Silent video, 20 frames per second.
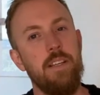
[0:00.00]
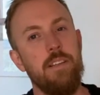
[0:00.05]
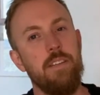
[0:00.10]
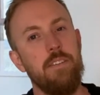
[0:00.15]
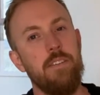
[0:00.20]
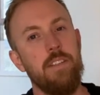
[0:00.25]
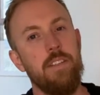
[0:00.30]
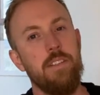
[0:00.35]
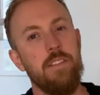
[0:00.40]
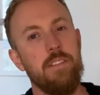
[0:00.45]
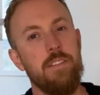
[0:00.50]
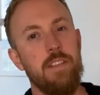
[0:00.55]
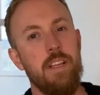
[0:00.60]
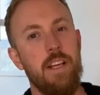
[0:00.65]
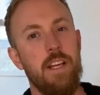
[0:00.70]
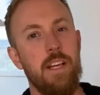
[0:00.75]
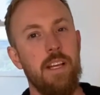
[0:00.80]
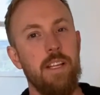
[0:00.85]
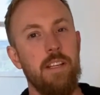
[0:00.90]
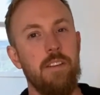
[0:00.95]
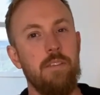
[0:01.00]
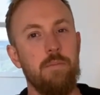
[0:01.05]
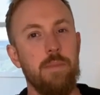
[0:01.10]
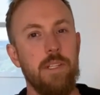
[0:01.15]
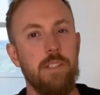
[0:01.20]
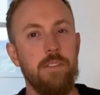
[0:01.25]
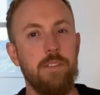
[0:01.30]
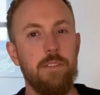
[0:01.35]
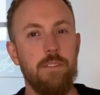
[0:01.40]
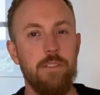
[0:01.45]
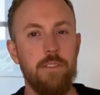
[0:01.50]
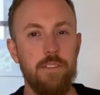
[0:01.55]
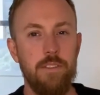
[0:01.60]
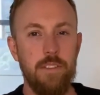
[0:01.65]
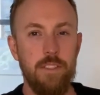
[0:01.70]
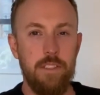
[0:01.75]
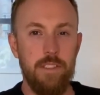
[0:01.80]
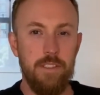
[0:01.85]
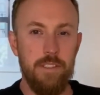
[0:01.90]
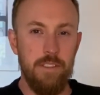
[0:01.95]
to the side of my
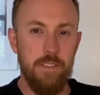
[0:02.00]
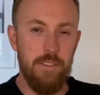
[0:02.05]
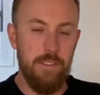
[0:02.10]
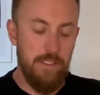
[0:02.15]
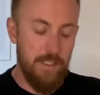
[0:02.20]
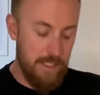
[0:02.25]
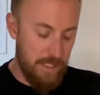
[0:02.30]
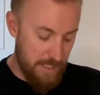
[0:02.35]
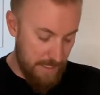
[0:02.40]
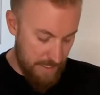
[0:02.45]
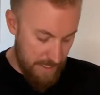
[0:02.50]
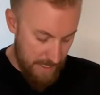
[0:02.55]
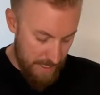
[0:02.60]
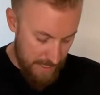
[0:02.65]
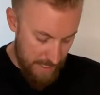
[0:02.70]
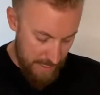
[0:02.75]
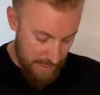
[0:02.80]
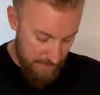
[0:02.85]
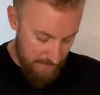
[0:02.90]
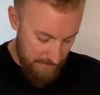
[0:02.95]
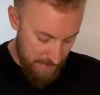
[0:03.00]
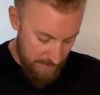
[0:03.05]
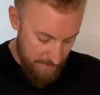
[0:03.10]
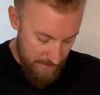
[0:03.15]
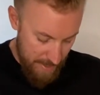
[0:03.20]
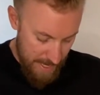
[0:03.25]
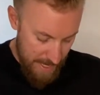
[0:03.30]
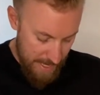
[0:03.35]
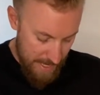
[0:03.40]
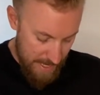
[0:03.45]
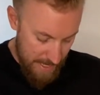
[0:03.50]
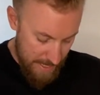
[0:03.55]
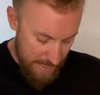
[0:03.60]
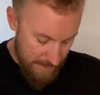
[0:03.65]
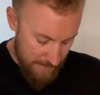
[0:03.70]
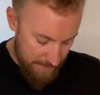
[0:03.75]
torso, to the side of my belly.